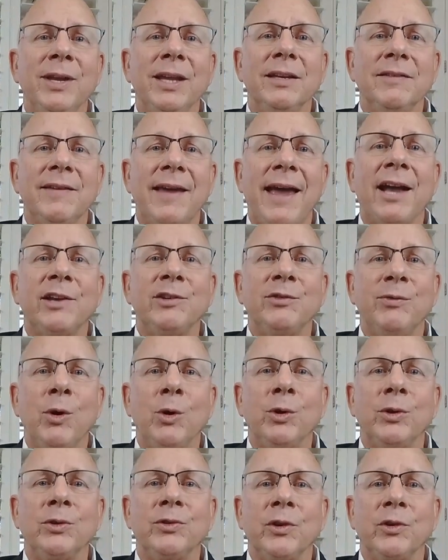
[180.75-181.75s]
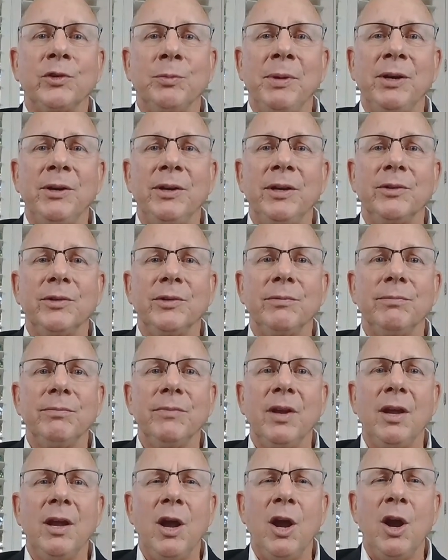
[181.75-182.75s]
and tax-focused experience,
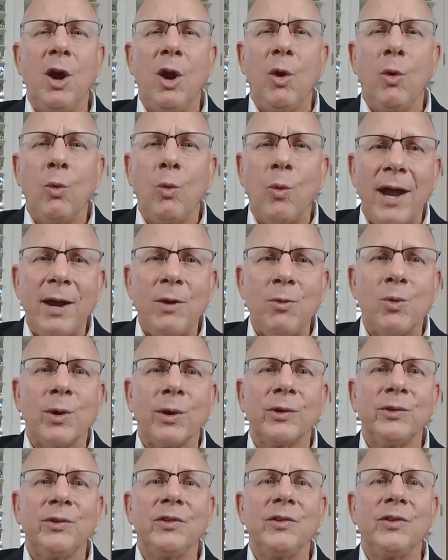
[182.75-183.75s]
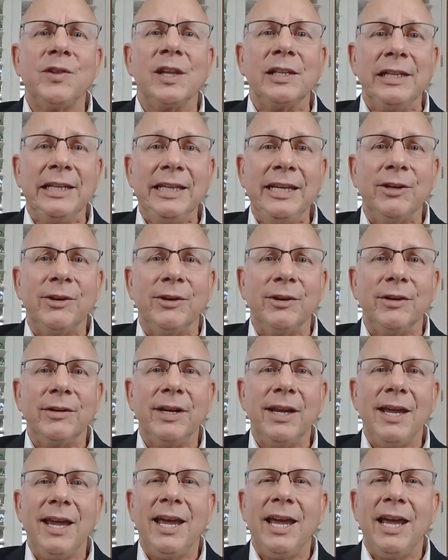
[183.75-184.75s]
Rightworks is the leader
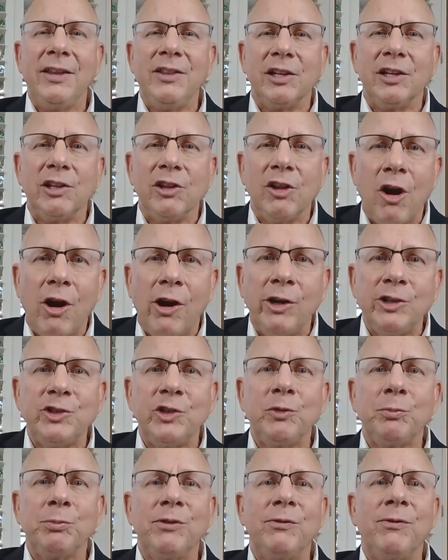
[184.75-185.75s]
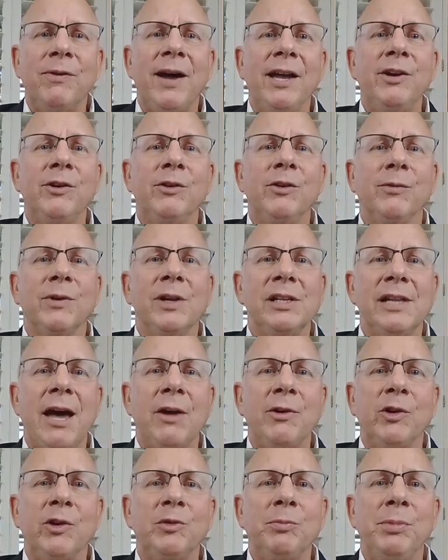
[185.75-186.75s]
and the largest provider of
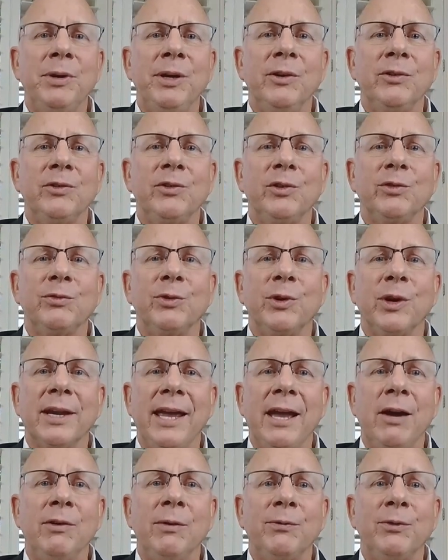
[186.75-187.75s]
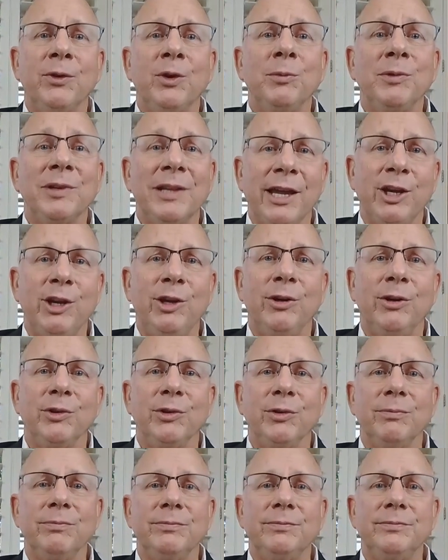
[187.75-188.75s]
cloud experiences for accounting firms like
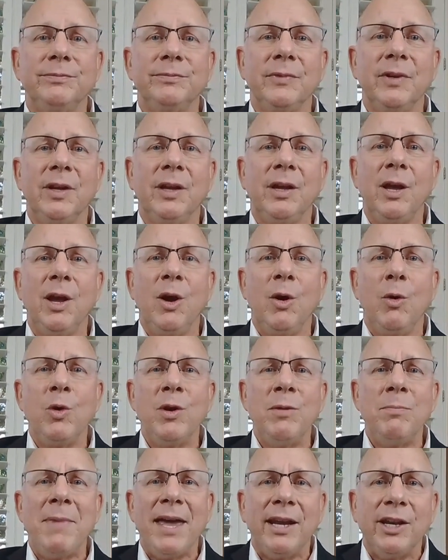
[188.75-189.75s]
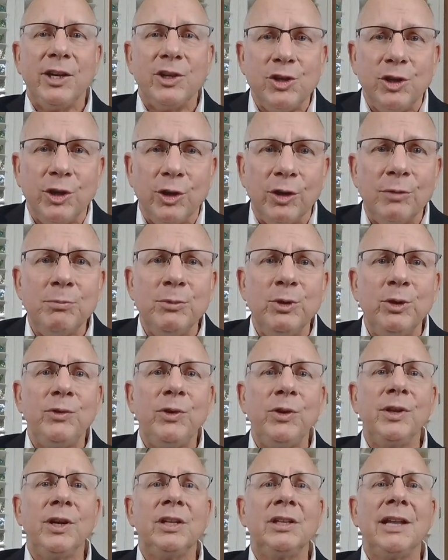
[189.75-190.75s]
yours. We manage your move
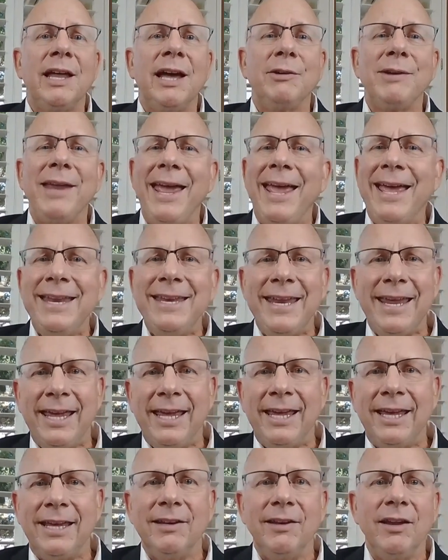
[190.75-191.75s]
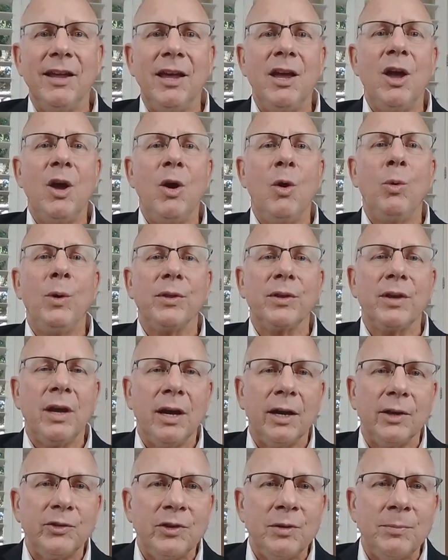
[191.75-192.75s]
to the cloud end-to-end with
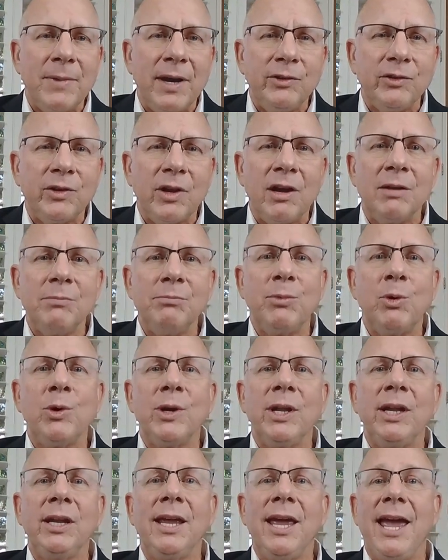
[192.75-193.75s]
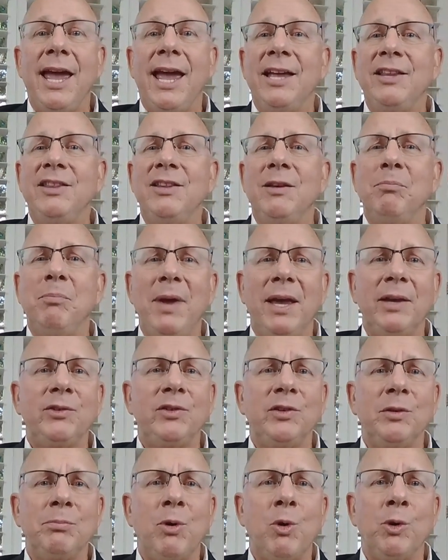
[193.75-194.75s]
customized onboarding and the
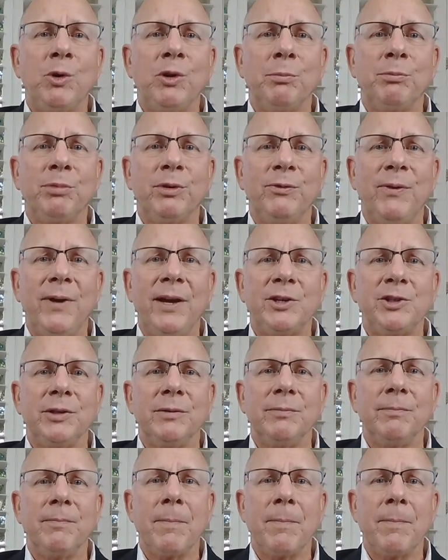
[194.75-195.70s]
best support in the profession,